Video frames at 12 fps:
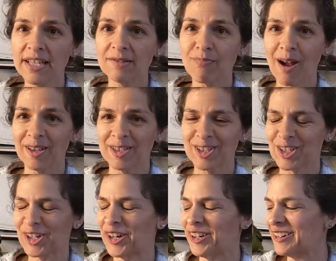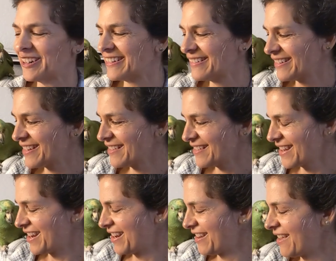monster,
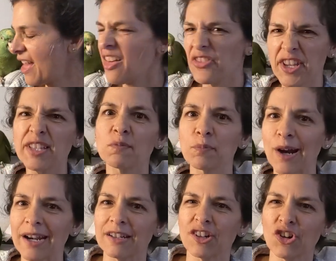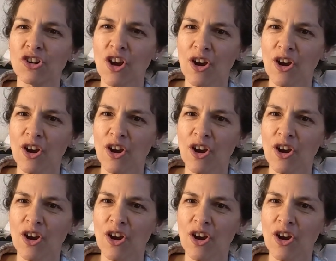this predator,